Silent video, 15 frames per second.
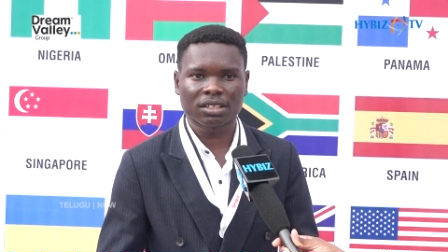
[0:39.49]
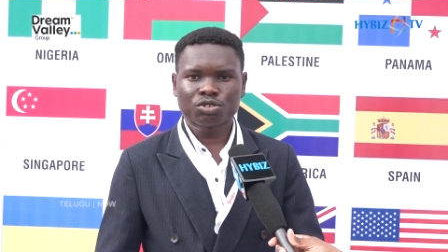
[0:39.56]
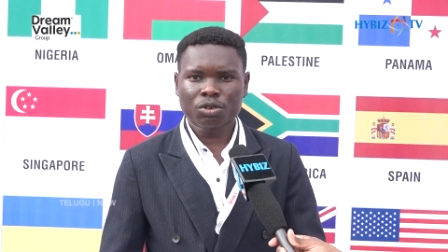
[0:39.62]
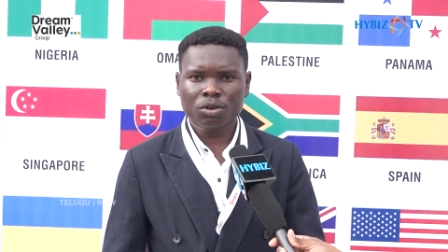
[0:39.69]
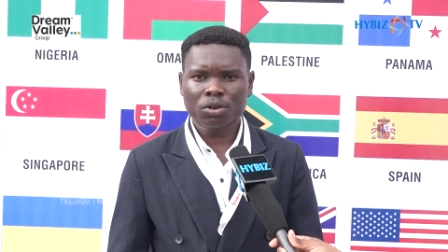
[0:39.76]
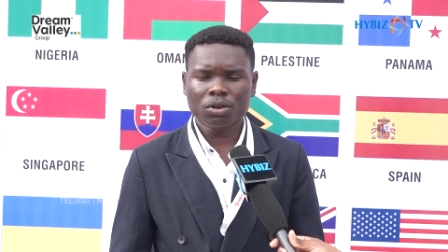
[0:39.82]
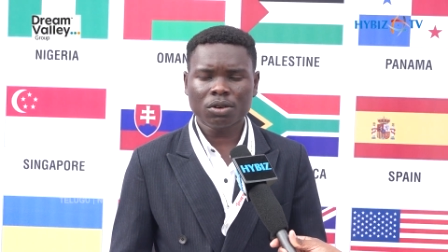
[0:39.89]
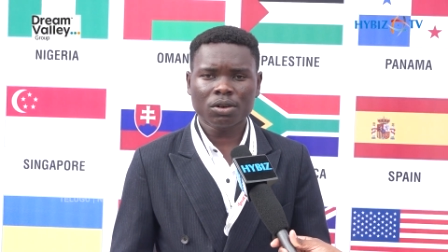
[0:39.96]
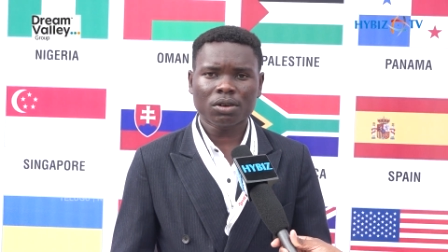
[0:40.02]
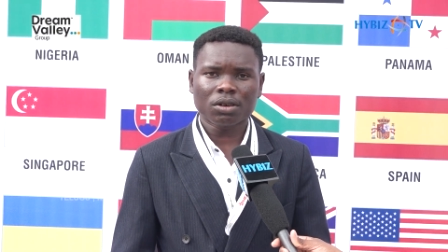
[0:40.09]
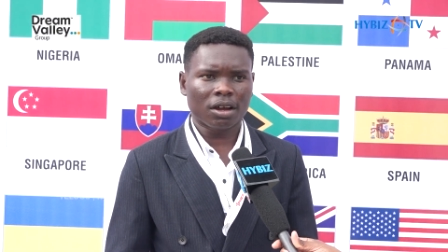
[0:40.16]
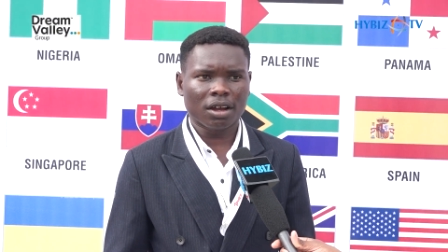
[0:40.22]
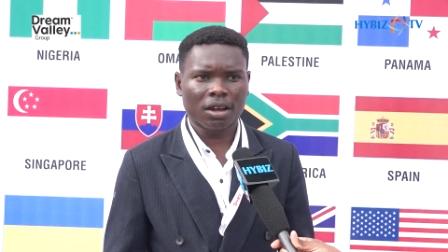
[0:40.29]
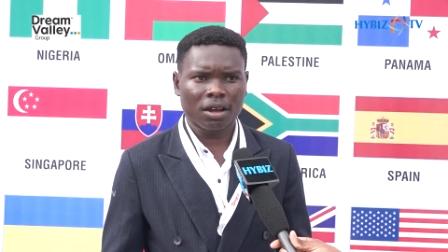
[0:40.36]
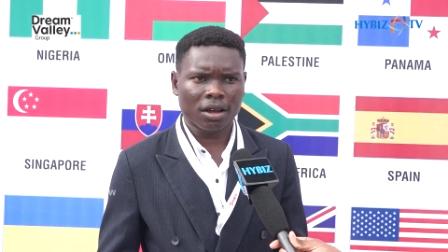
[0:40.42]
So
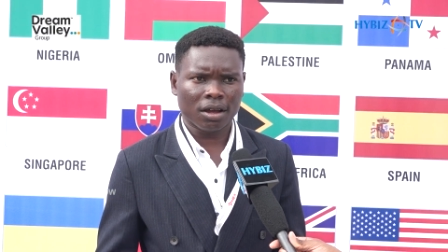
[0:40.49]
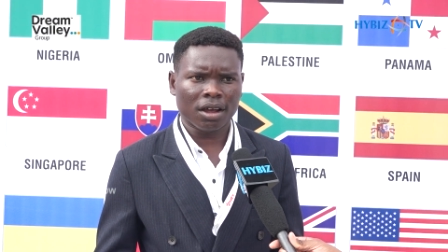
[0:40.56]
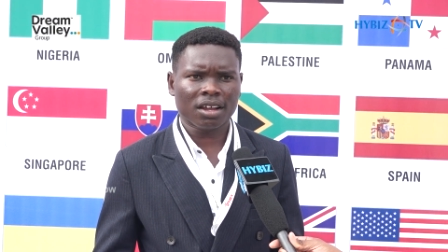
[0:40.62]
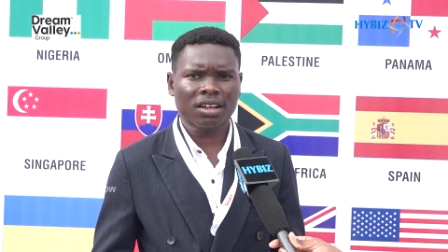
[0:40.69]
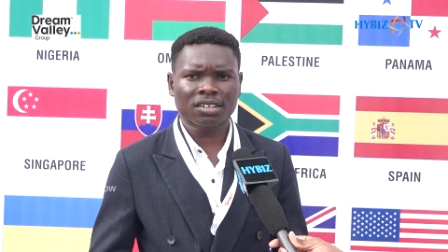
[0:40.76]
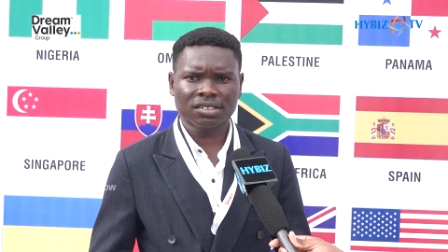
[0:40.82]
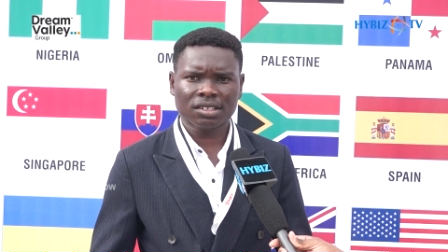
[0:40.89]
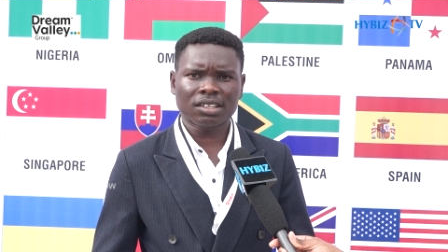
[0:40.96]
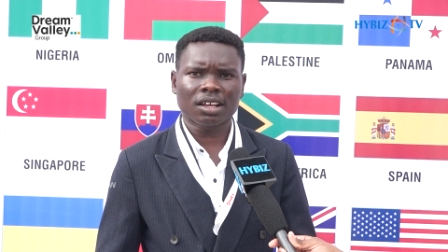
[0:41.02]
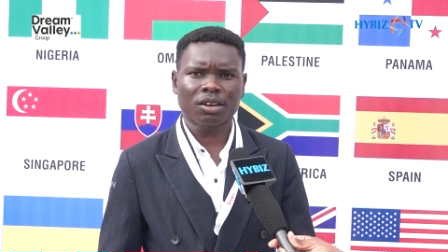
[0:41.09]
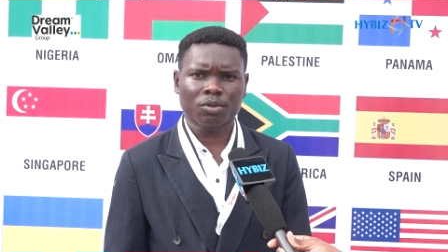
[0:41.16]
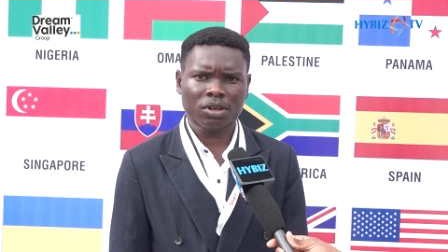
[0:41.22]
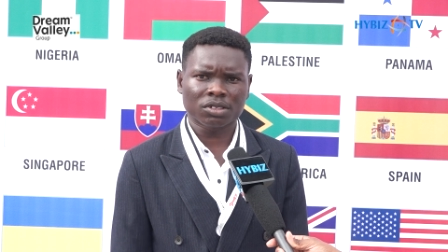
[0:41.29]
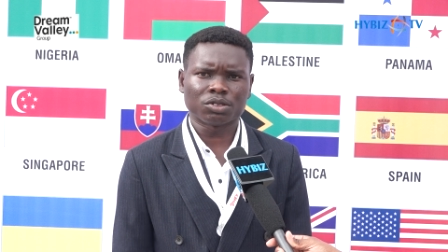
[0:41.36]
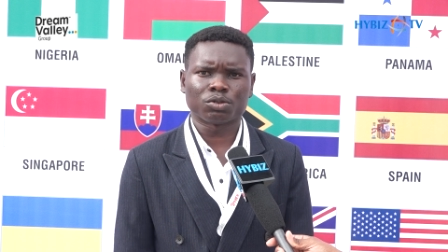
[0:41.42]
uh, I can say that
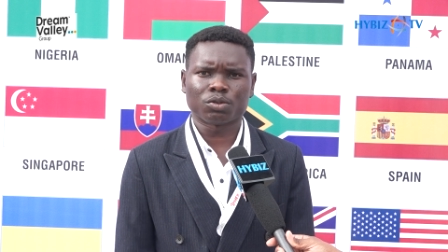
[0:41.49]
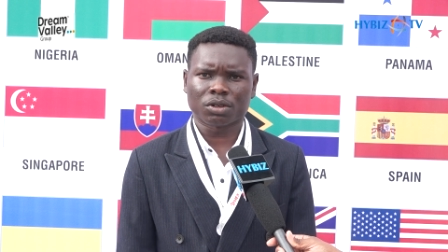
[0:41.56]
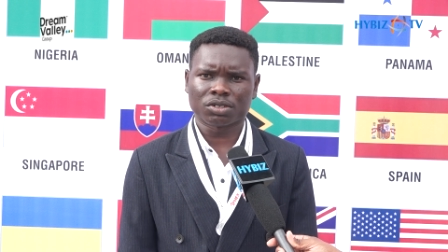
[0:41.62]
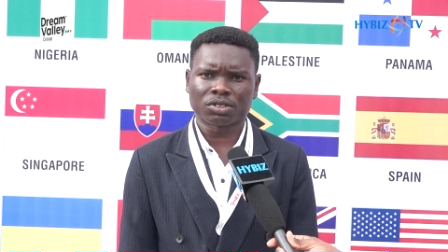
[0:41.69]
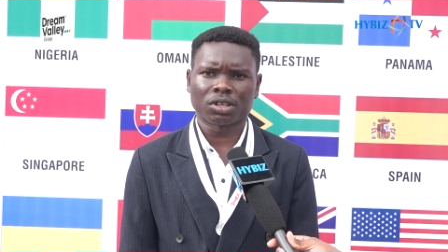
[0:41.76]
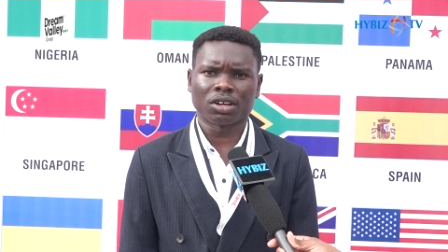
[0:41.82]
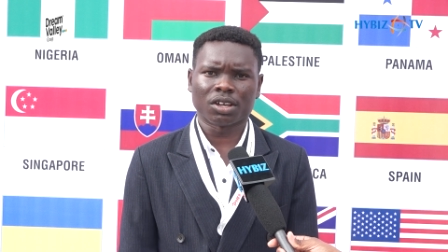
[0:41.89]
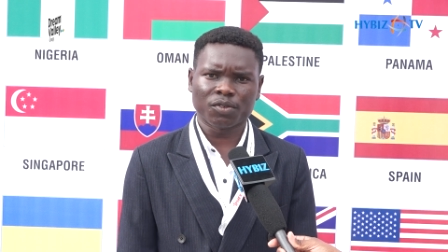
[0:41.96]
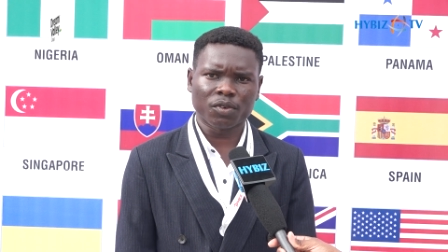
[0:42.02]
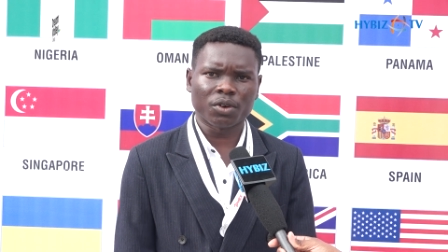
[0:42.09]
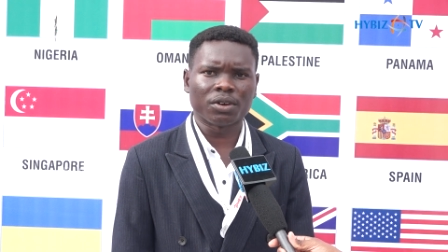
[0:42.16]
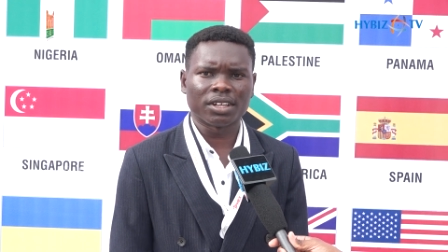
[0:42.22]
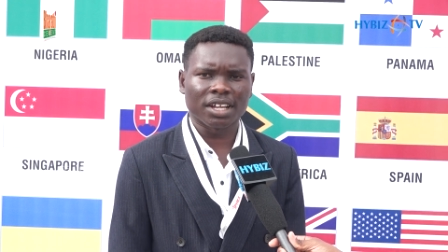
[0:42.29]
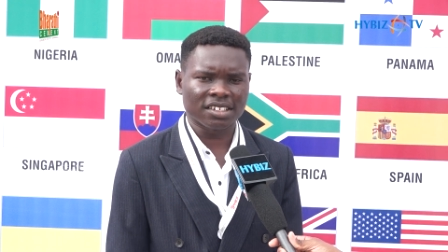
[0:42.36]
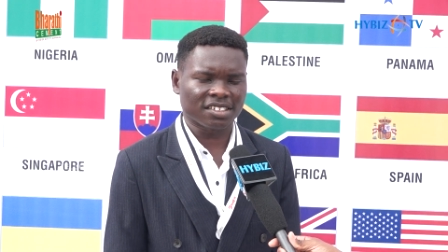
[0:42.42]
quite it was uh, a
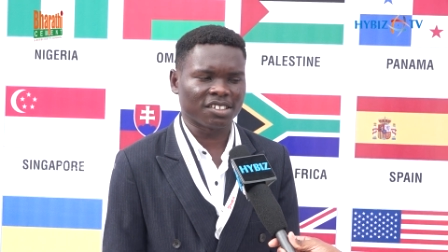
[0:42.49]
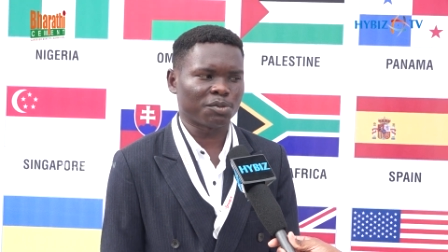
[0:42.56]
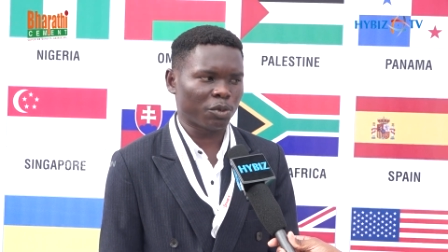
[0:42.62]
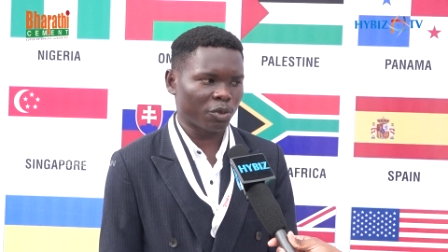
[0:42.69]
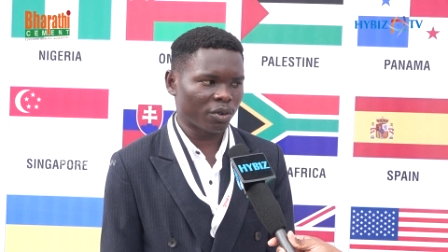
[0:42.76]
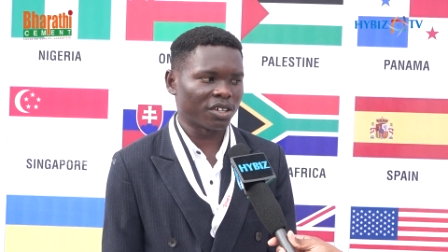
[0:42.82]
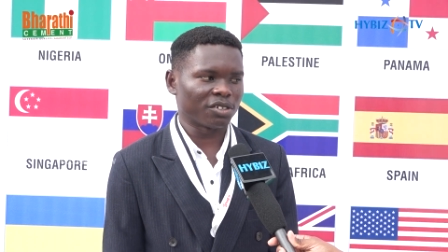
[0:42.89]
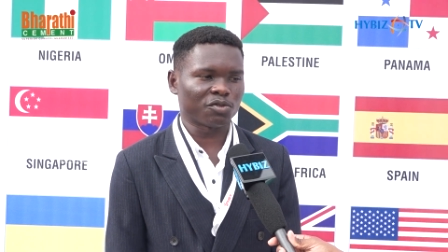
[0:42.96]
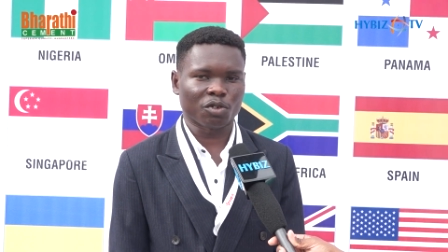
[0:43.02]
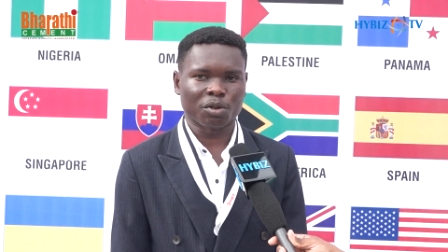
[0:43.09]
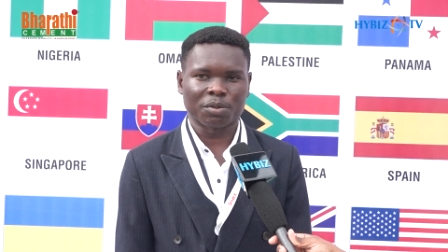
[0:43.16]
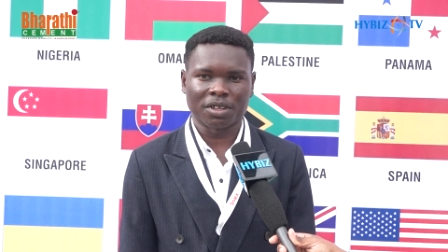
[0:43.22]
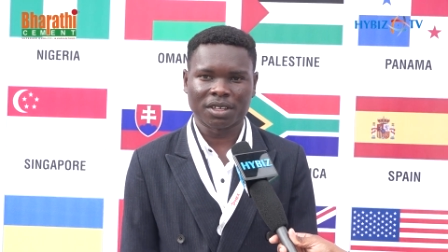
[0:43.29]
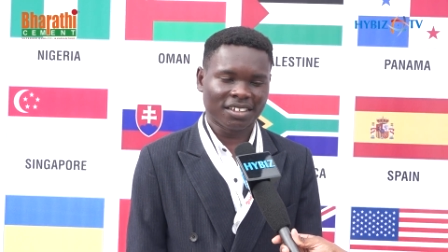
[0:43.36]
very nice experience for me.